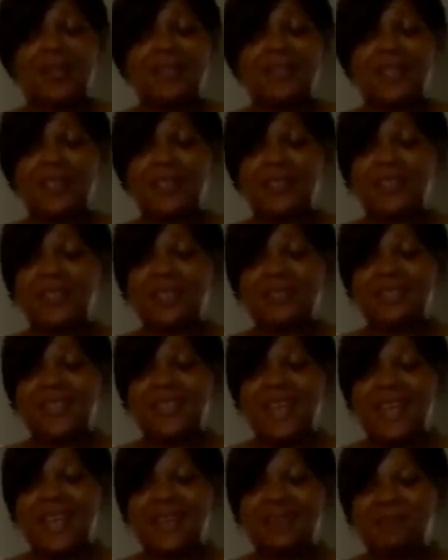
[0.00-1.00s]
Told you I was
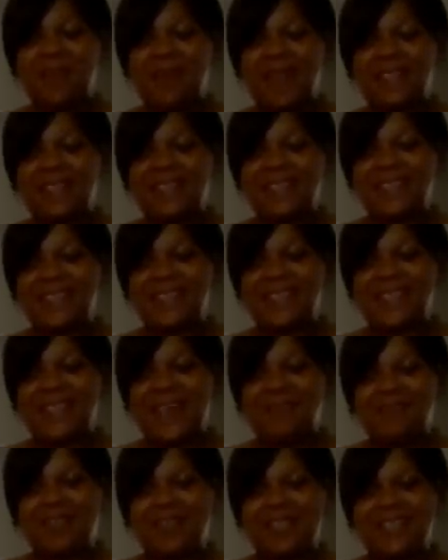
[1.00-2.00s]
taking it back to the
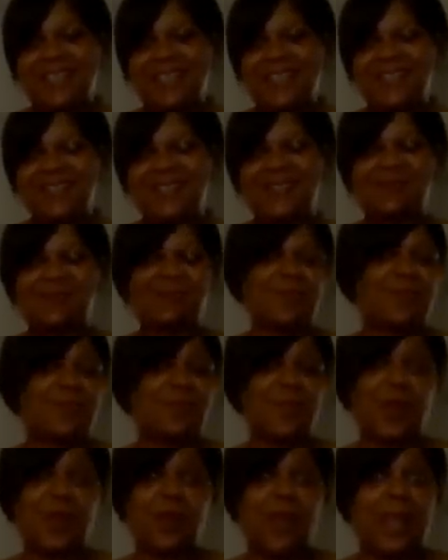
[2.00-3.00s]
70s. You
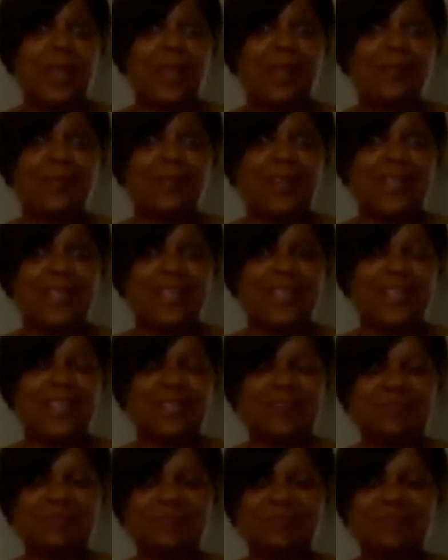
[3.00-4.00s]
know I love color.